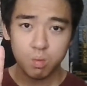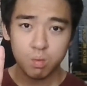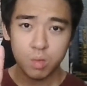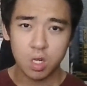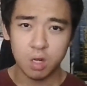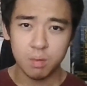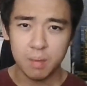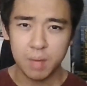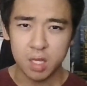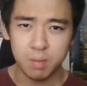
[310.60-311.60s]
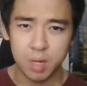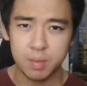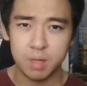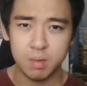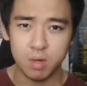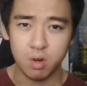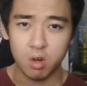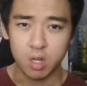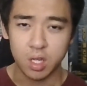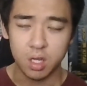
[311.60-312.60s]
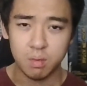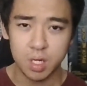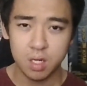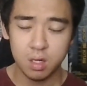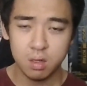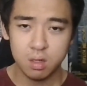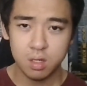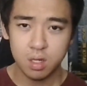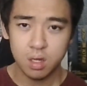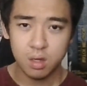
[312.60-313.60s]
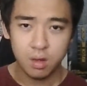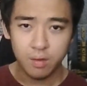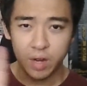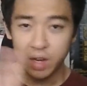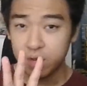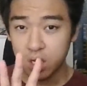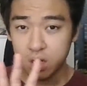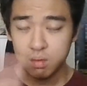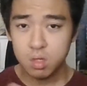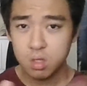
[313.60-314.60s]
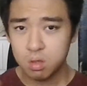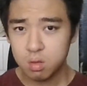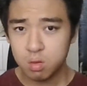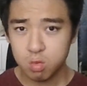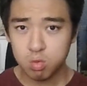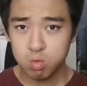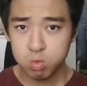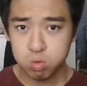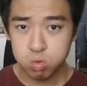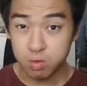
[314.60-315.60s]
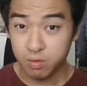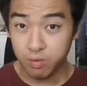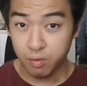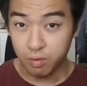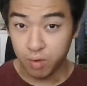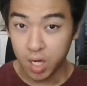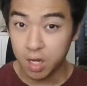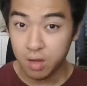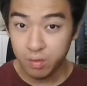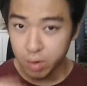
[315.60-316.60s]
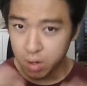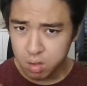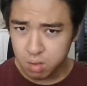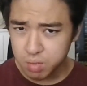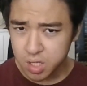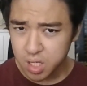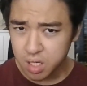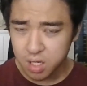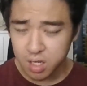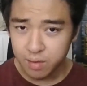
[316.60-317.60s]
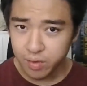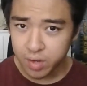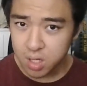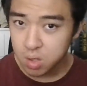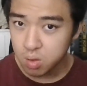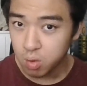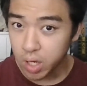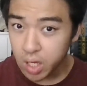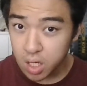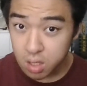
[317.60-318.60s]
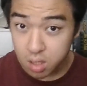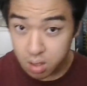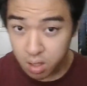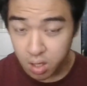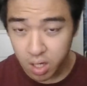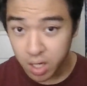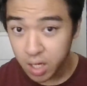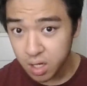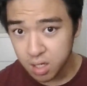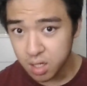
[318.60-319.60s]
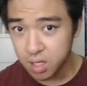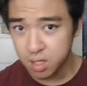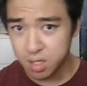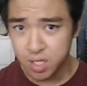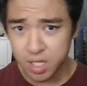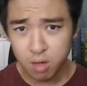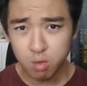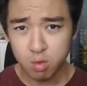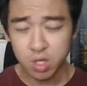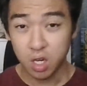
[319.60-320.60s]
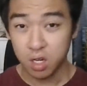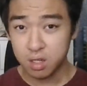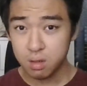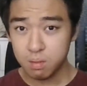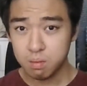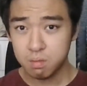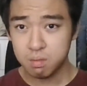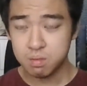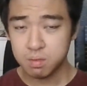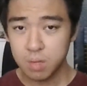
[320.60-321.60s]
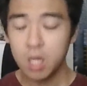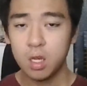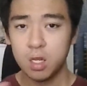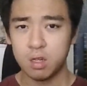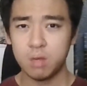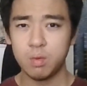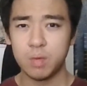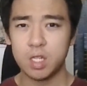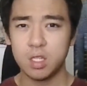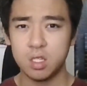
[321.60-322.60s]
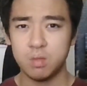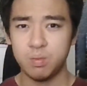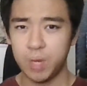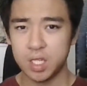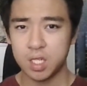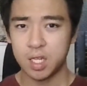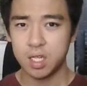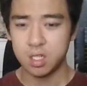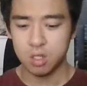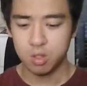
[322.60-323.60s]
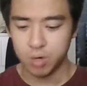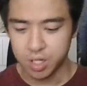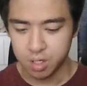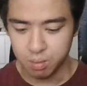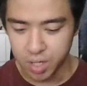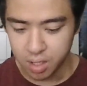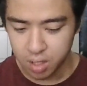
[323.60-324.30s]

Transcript: no, my math might be a bit wrong here, but 5 times, 500% defense rate in a single turn? Now keep in mind this is best case situation, but